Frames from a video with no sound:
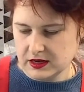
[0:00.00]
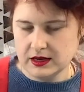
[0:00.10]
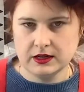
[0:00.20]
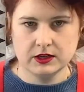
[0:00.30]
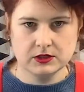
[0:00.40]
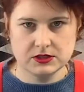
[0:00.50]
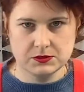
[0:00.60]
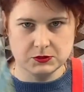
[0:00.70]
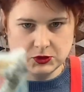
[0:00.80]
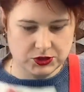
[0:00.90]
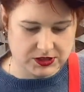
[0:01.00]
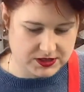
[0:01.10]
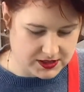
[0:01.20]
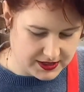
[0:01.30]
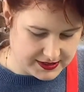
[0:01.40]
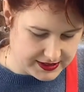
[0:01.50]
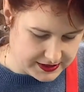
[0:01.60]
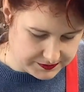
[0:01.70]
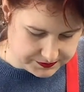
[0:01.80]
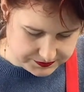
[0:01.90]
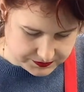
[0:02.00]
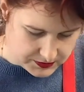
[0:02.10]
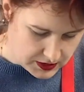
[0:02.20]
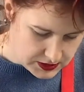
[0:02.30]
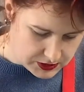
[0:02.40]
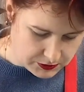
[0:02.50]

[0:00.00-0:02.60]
And I'm going to smush this side down. So